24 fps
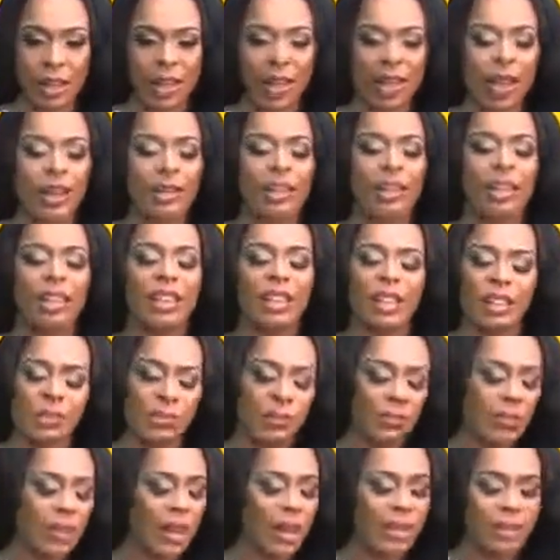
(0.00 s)
And if
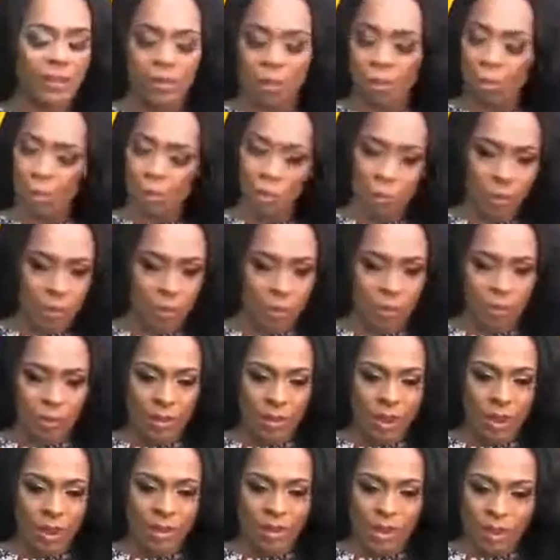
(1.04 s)
at all,
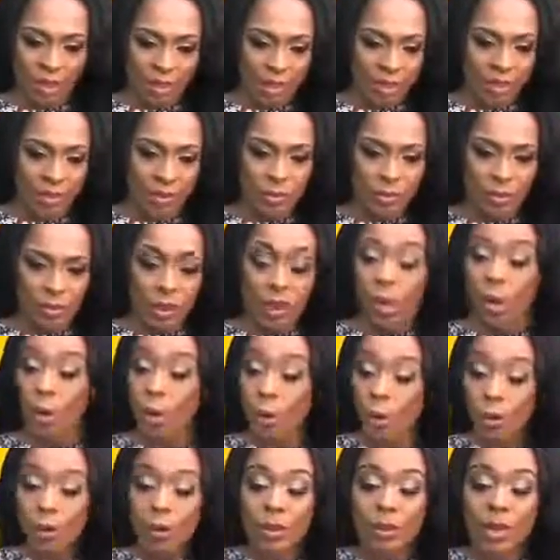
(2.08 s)
at the end of,
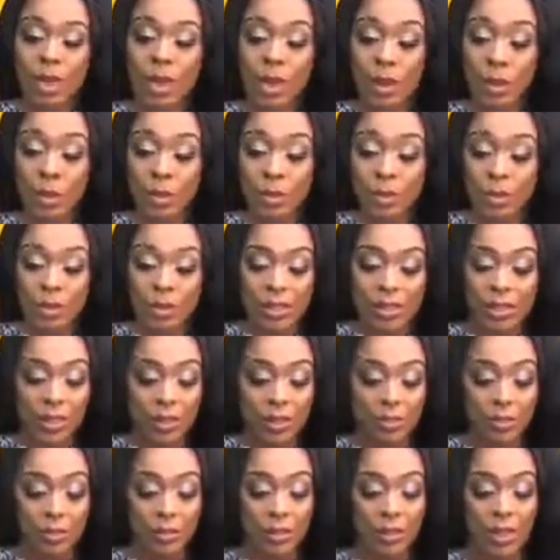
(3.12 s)
I also said I
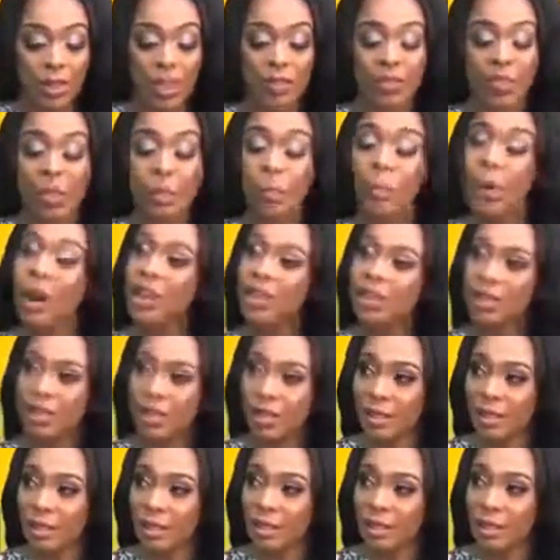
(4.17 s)
was going to have a
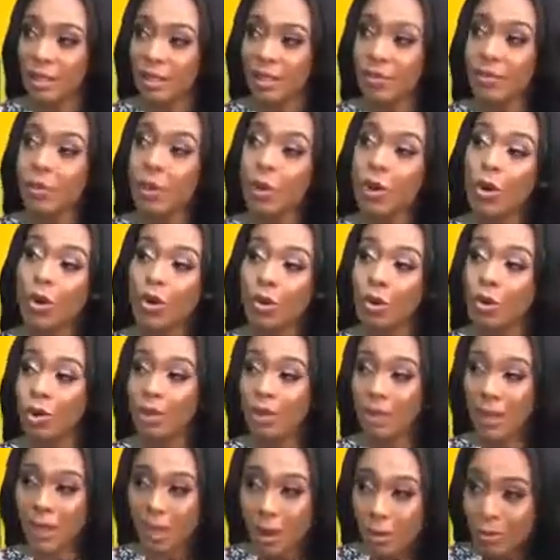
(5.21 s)
party for all
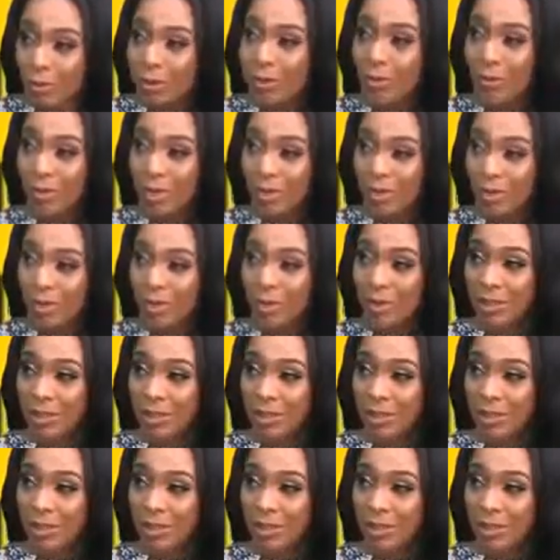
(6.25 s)
the housemates.